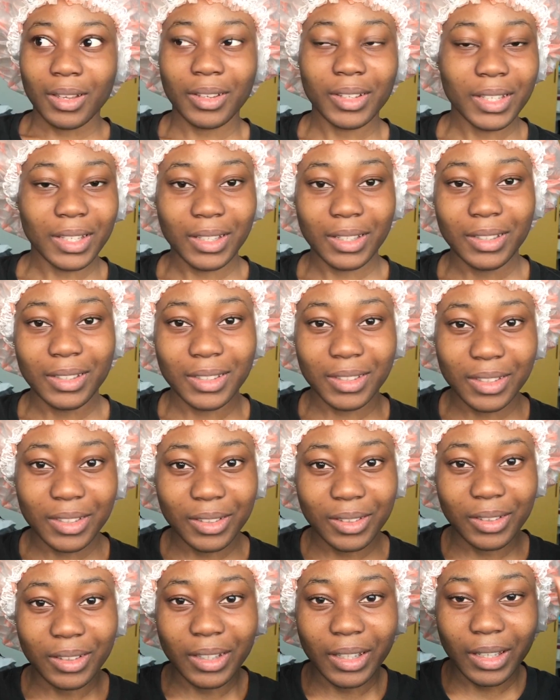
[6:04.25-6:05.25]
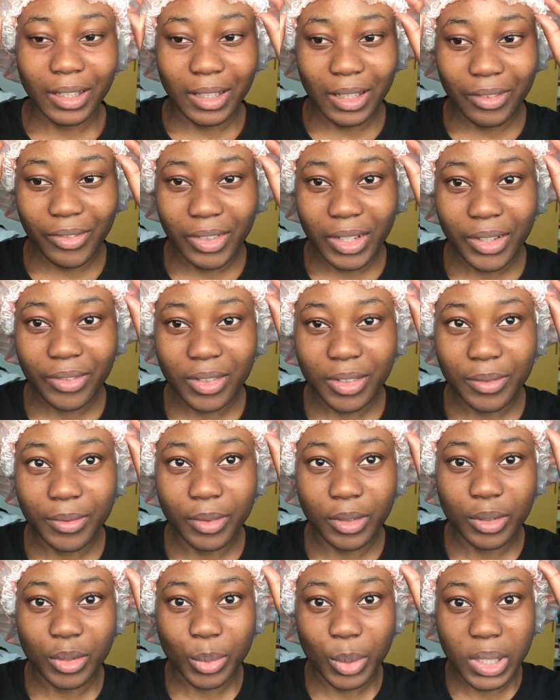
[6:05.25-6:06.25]
Okay, so like I've left it for
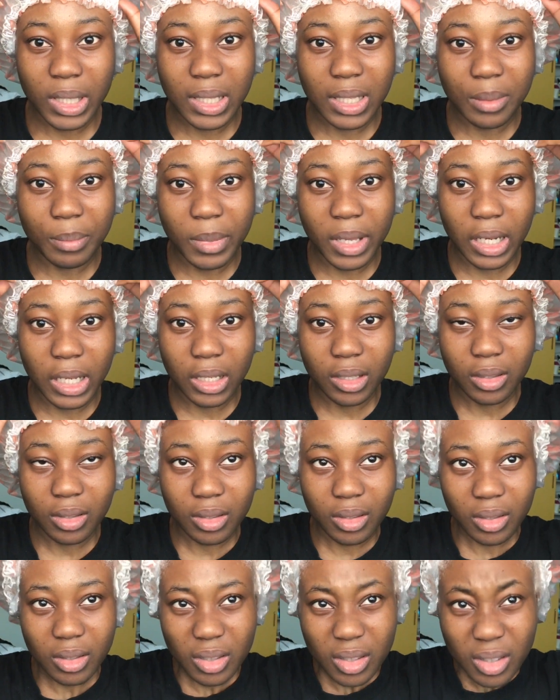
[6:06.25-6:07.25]
20 minutes.